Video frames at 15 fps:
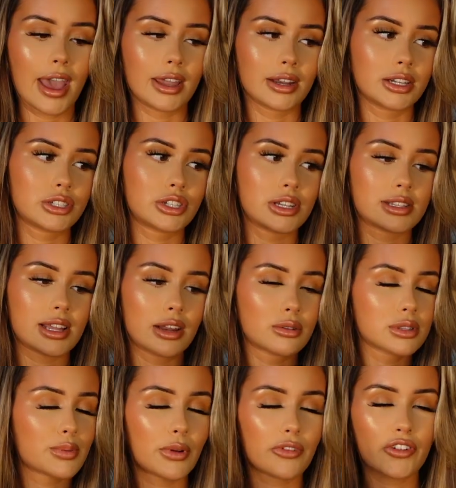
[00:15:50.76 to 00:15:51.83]
And she said it
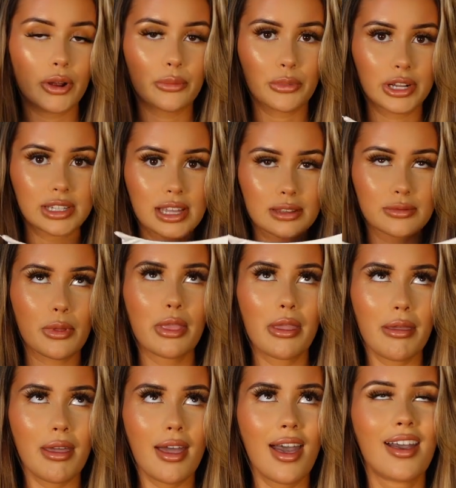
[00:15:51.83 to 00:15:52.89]
was from Princess With
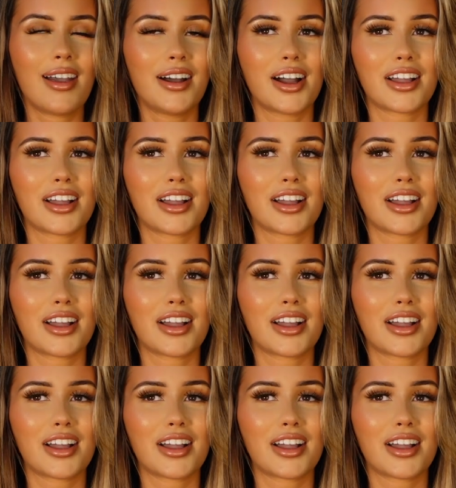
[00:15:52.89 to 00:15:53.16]
It.